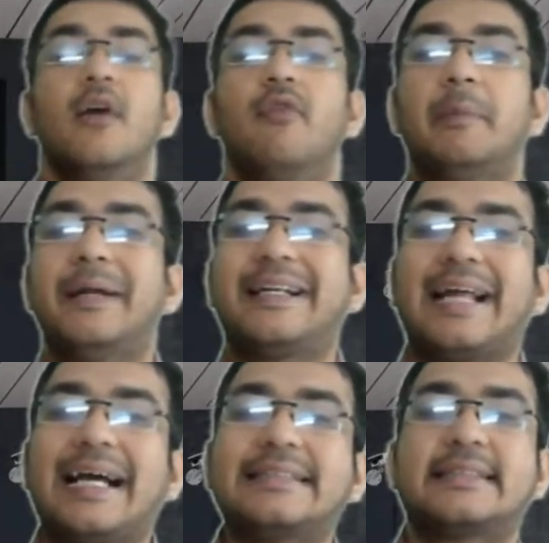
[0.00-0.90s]
will be
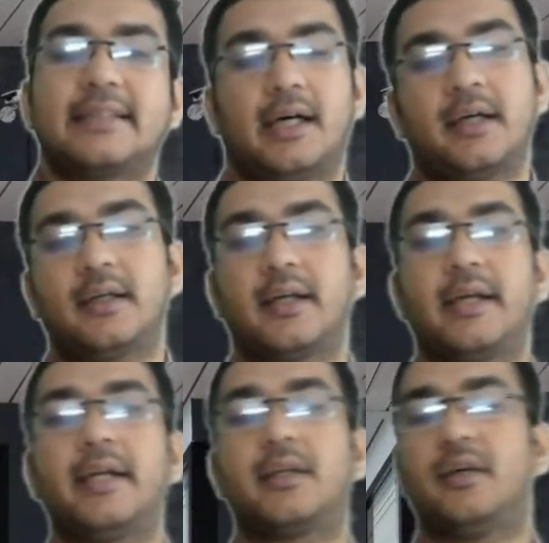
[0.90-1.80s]
taxed under
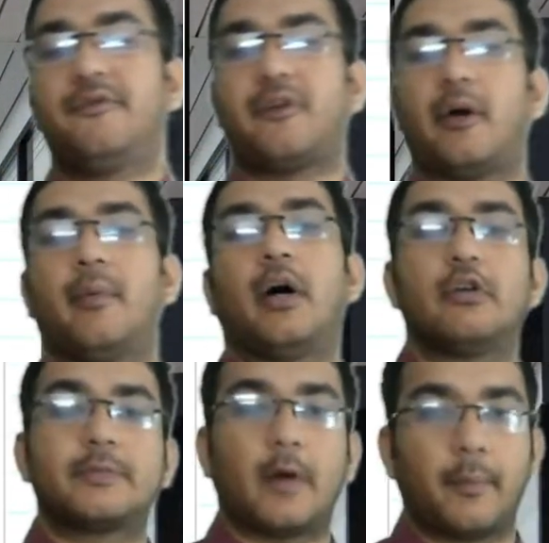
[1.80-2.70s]
income from
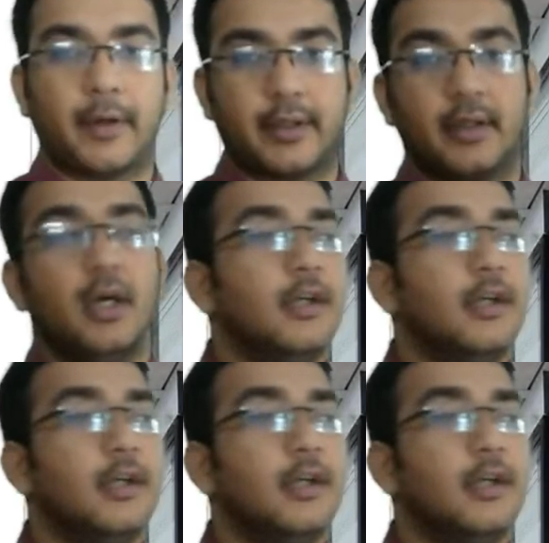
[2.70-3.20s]
house property.